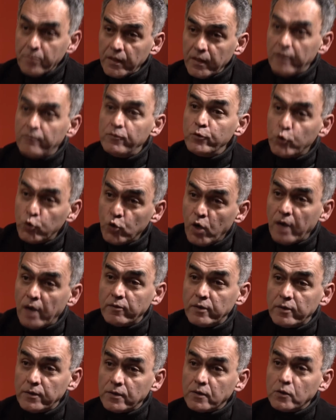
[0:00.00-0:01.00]
every two
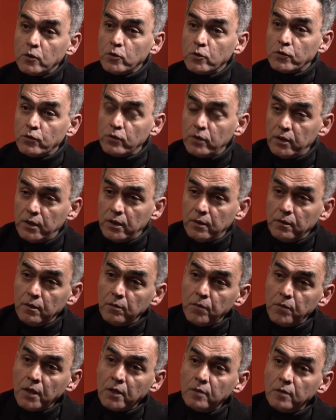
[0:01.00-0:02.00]
hours goes to the
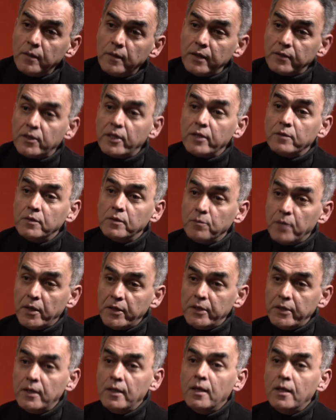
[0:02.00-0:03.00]
bankoma, take the
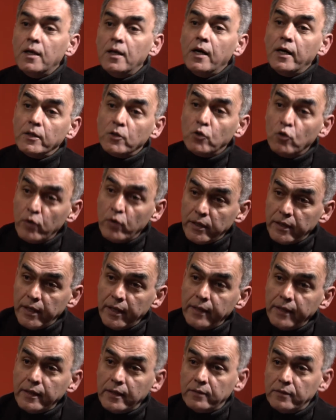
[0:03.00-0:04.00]
money and go
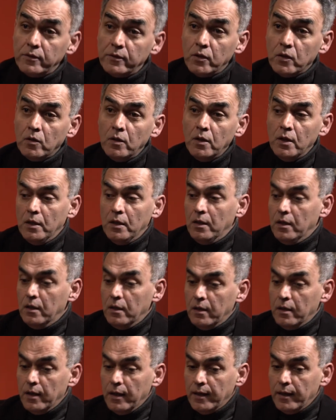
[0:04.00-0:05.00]
again. And, you know,
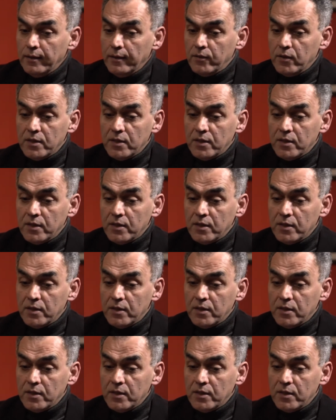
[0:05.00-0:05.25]
and